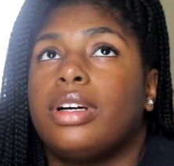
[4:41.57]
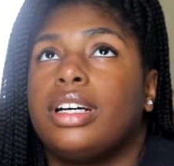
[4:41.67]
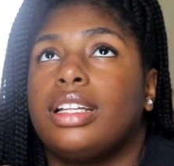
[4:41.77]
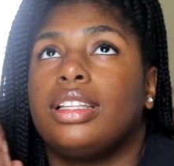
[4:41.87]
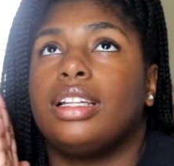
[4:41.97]
will
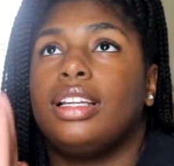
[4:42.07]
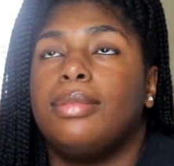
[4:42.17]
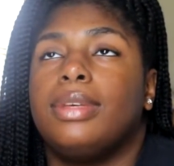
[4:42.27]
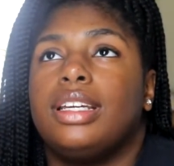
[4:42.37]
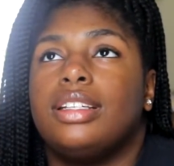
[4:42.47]
cut the
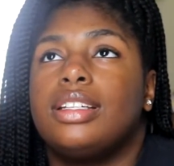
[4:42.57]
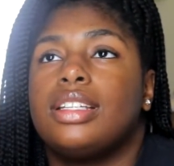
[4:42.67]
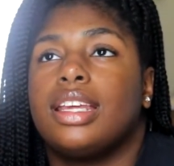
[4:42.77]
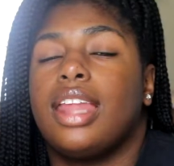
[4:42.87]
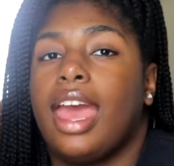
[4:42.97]

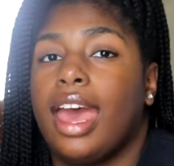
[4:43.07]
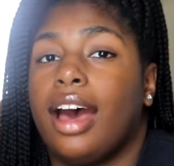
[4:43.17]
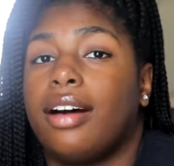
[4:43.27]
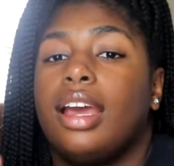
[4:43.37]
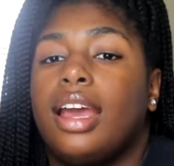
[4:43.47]
lemons in
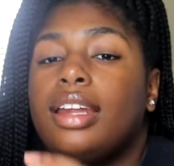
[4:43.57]
half,